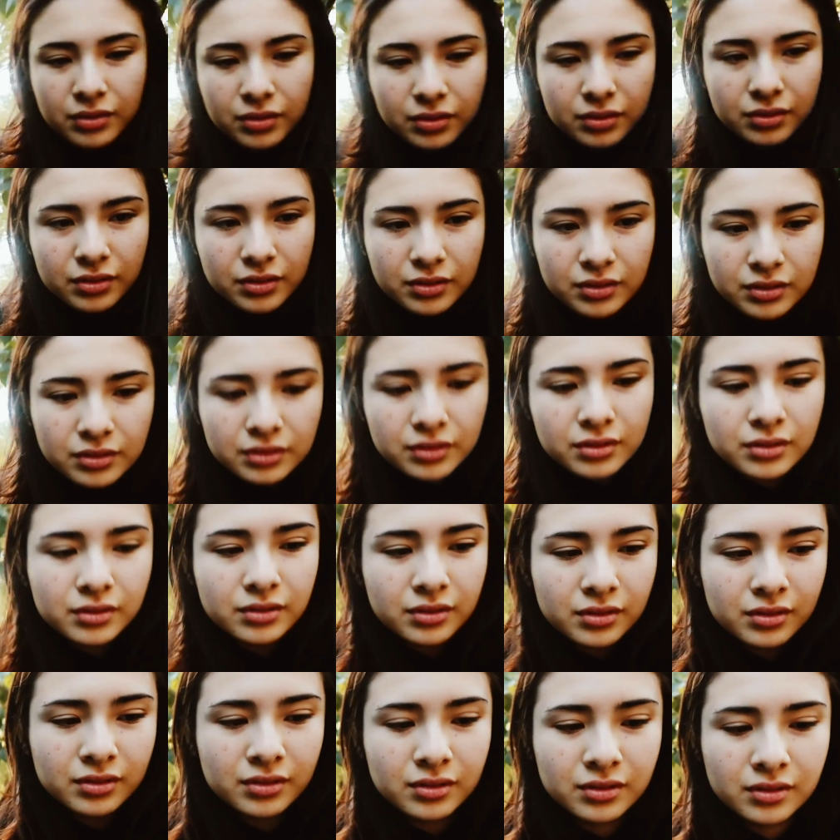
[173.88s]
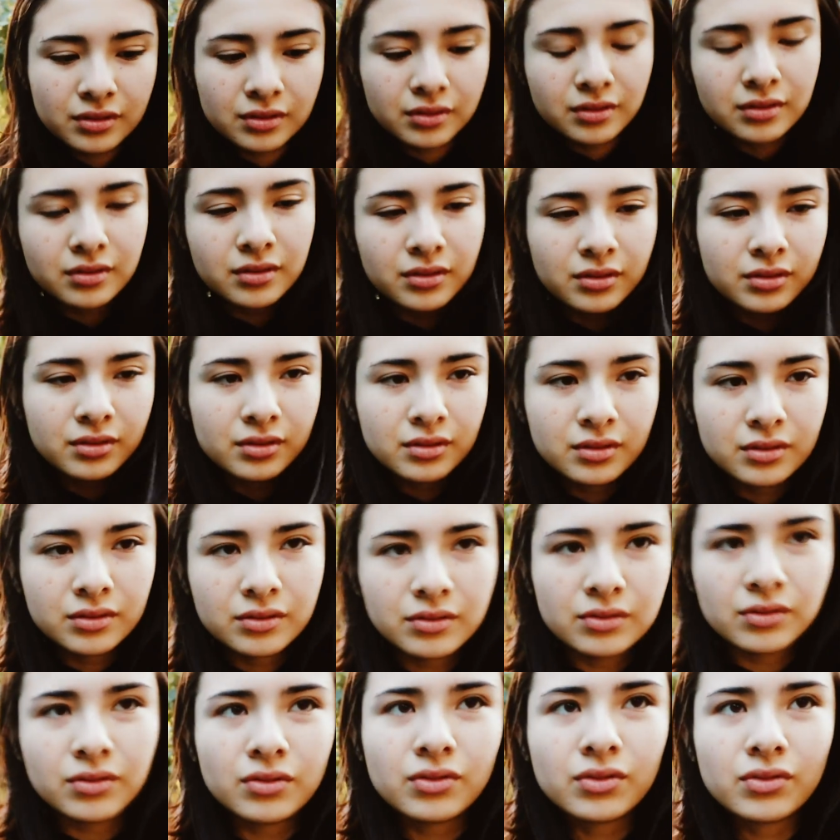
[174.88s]

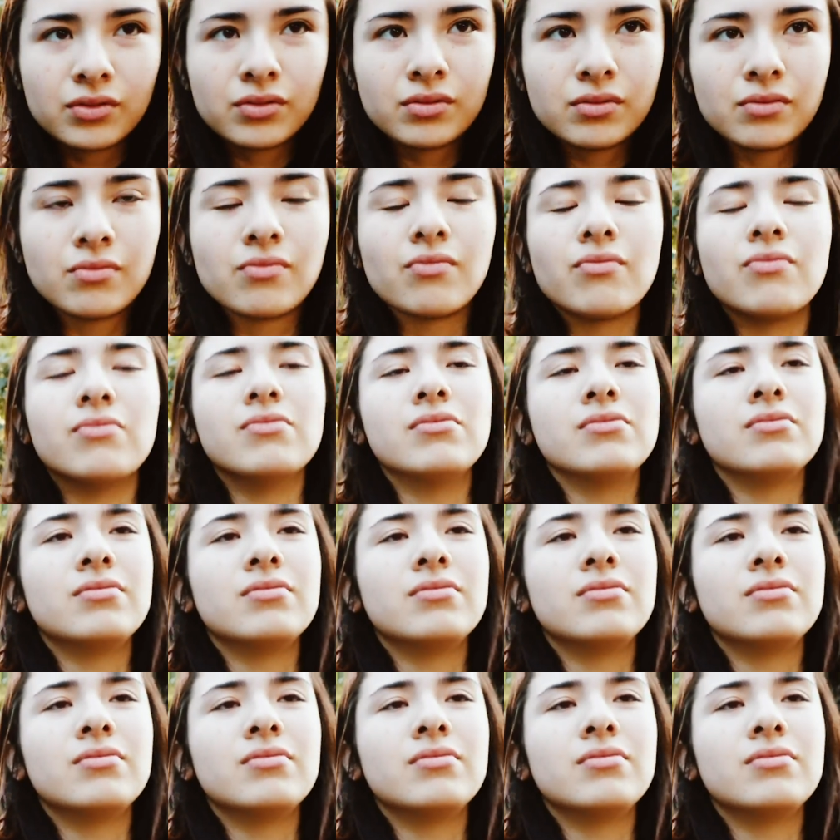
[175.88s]
(silent)